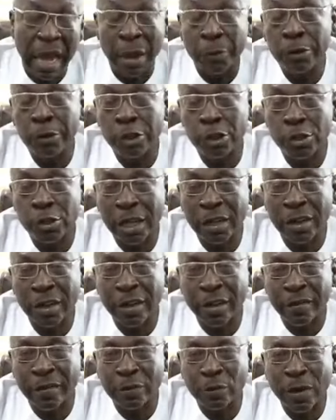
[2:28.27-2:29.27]
I wish you and your
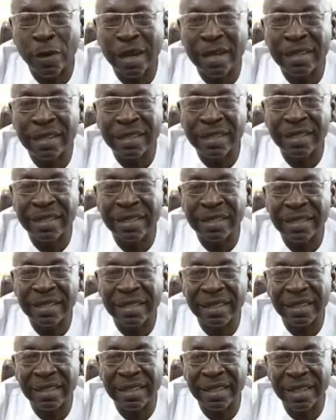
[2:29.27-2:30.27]
loved
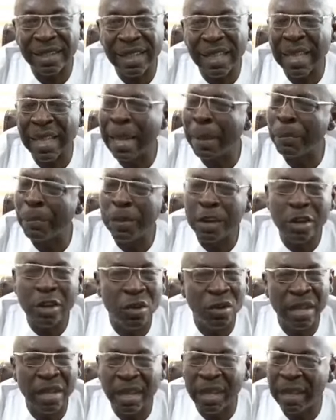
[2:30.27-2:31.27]
ones a happy
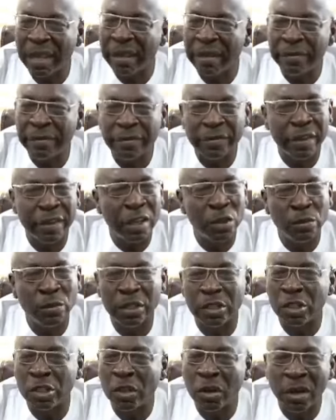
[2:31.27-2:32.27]
new year filled
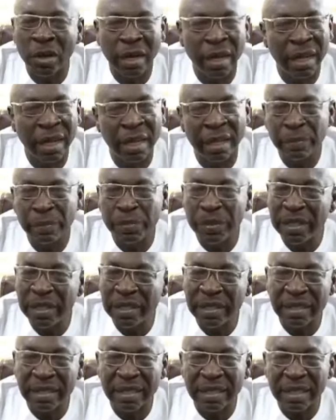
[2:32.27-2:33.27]
with joy,
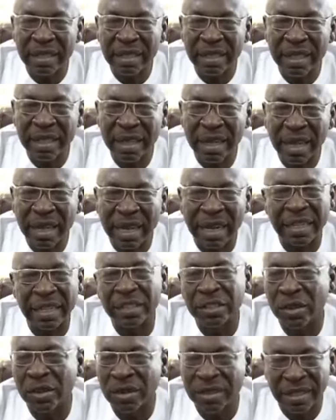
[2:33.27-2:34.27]
peace,
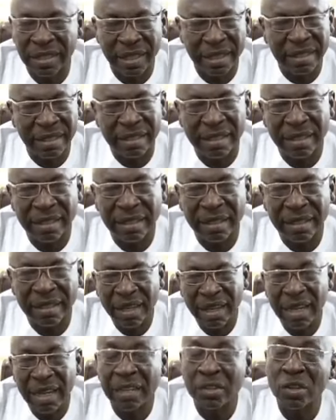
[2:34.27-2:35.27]
and success.
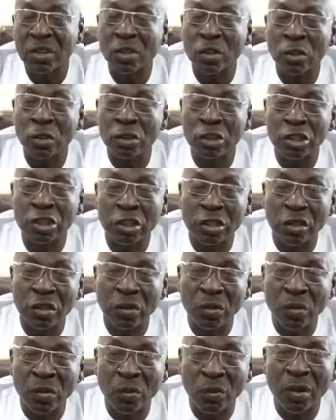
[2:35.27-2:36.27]
Let us
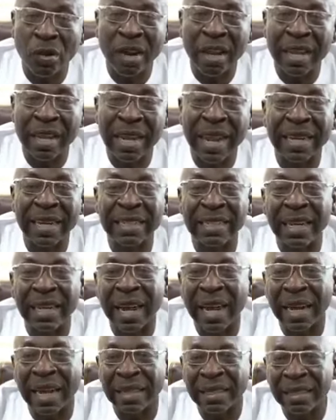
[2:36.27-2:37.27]
continue working hand in
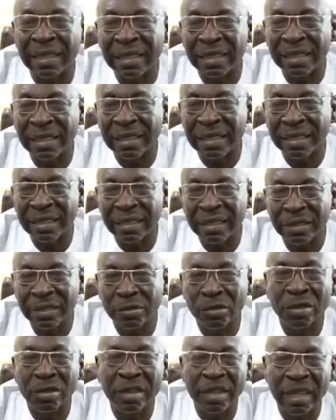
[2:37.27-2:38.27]
hand
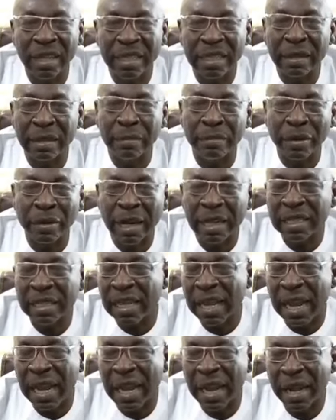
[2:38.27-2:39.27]
to create a
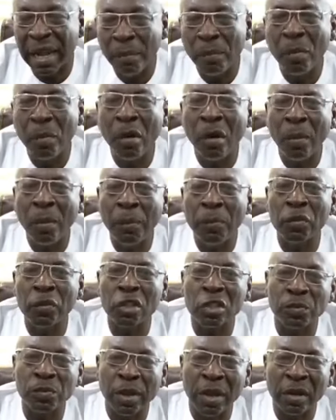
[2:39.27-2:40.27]
brighter, more
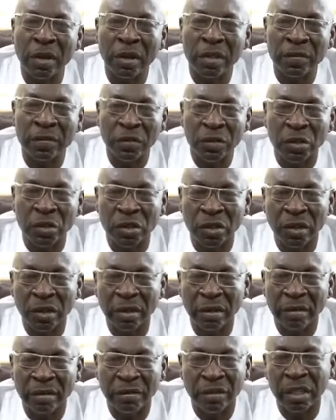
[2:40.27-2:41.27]
prosperous future
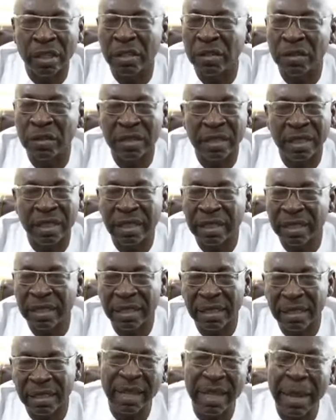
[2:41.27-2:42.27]
for Edo State.
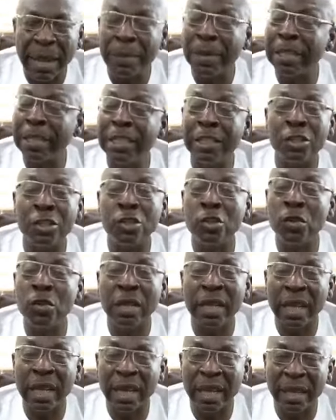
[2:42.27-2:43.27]
And may this new
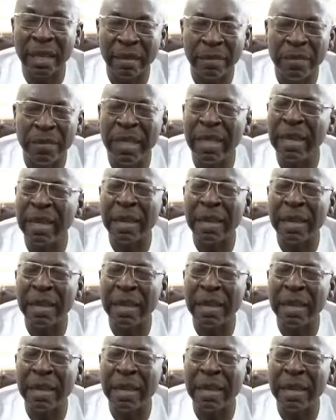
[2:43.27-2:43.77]
year be